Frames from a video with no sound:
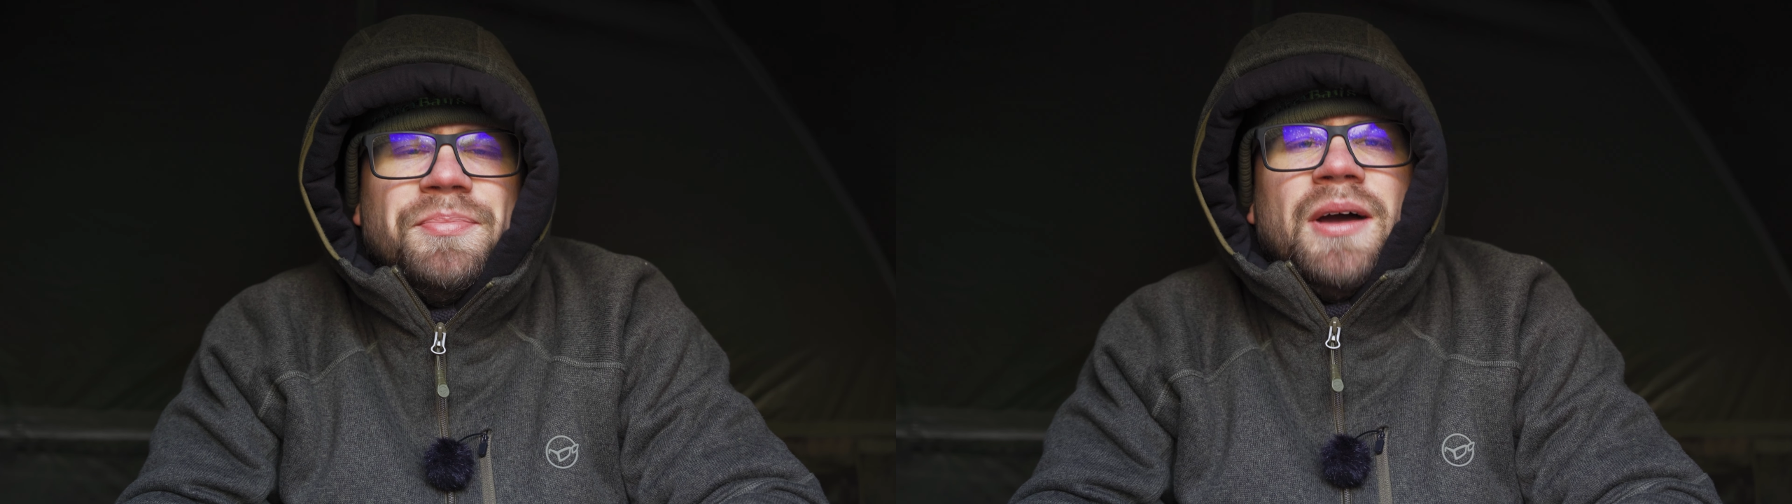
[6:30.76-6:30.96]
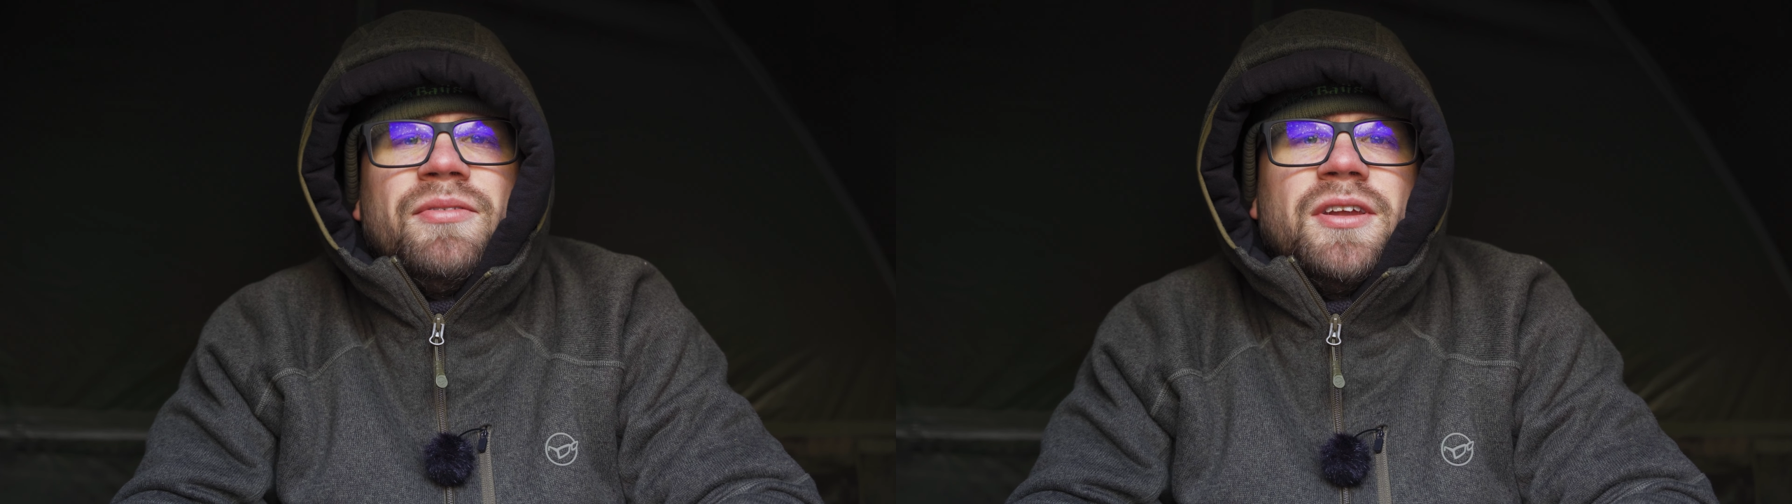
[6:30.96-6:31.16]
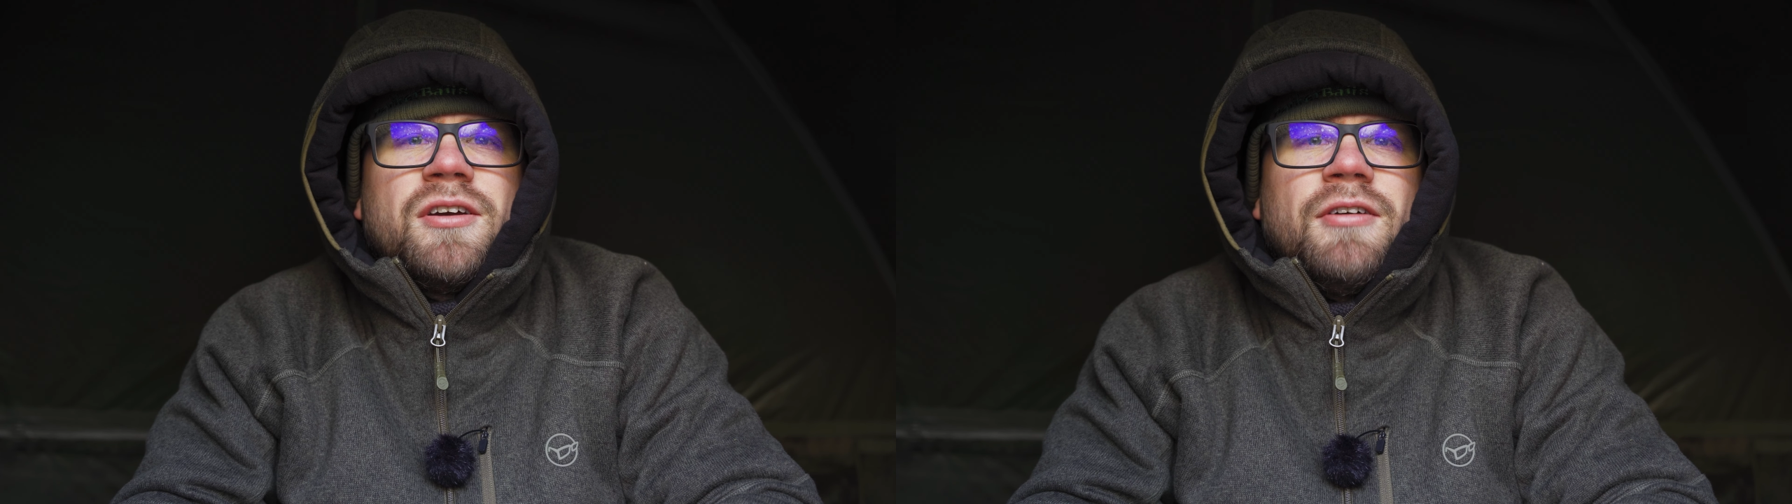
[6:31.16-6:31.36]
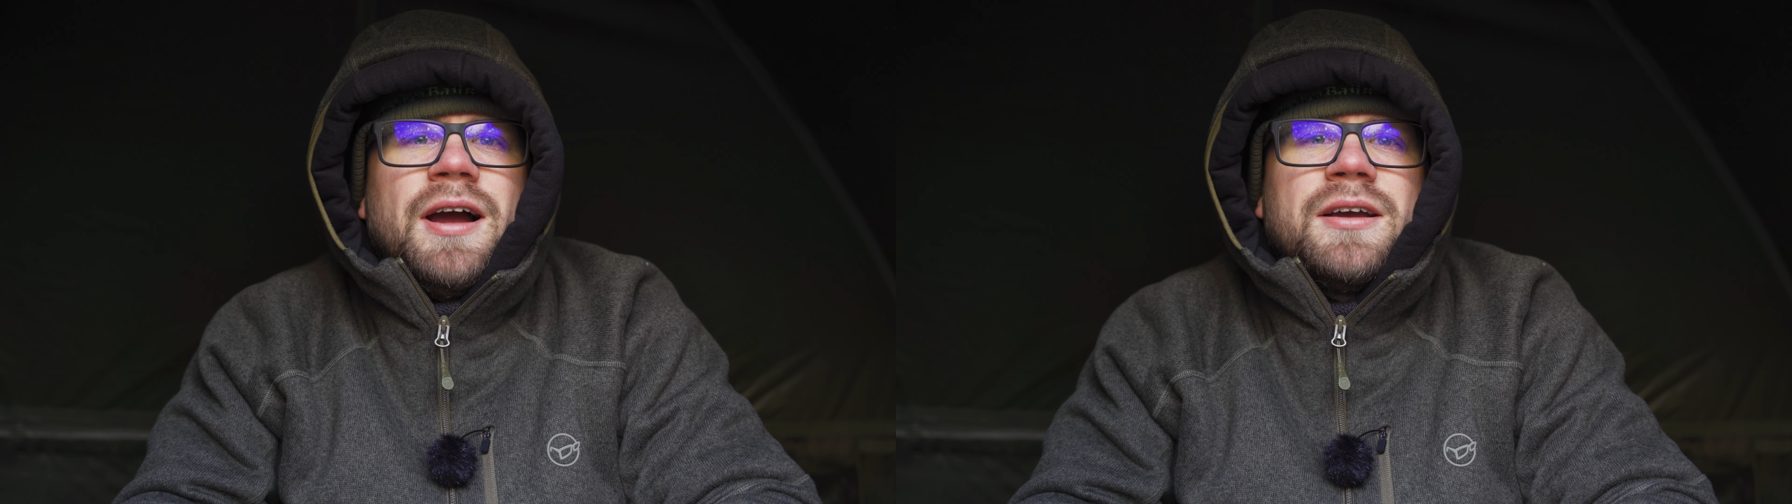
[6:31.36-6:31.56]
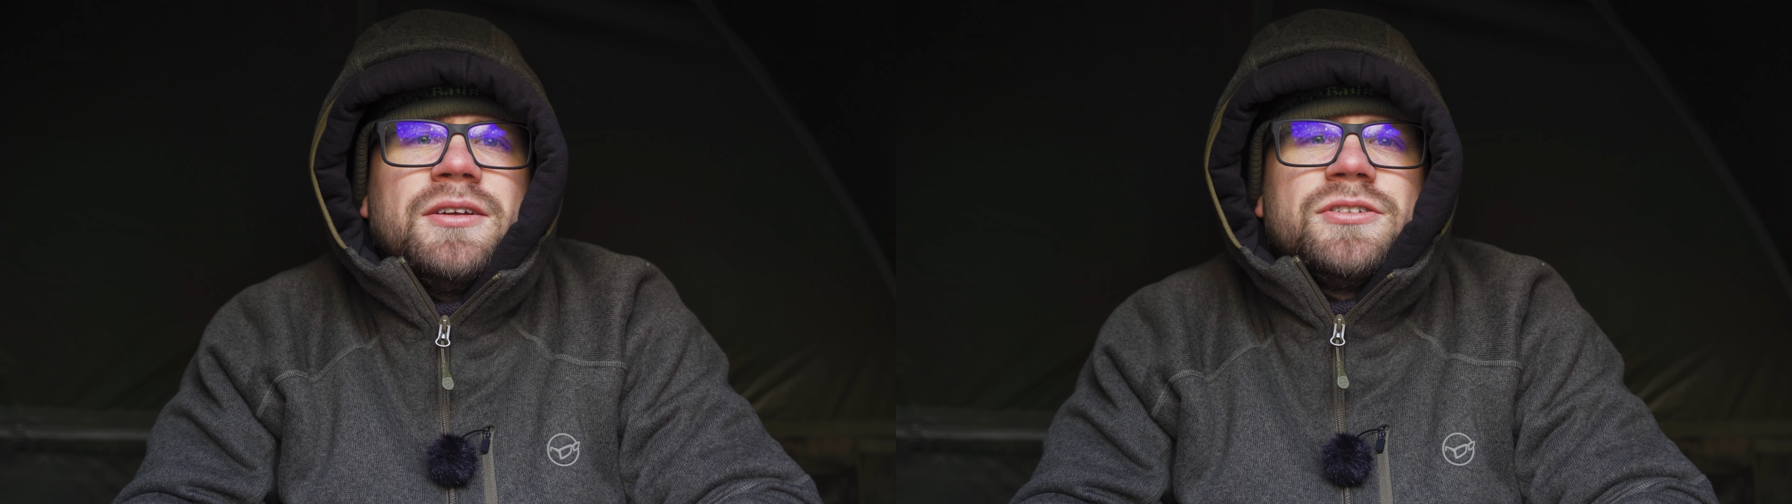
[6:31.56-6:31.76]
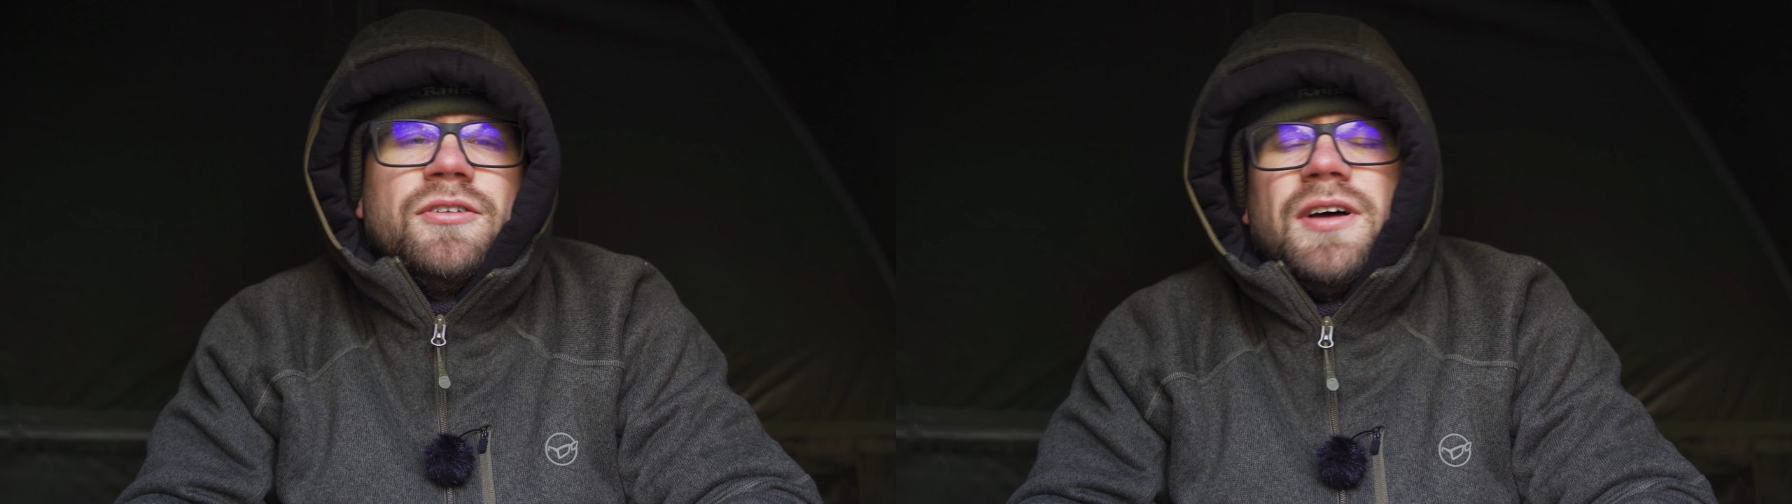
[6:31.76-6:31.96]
having the crack and stuff,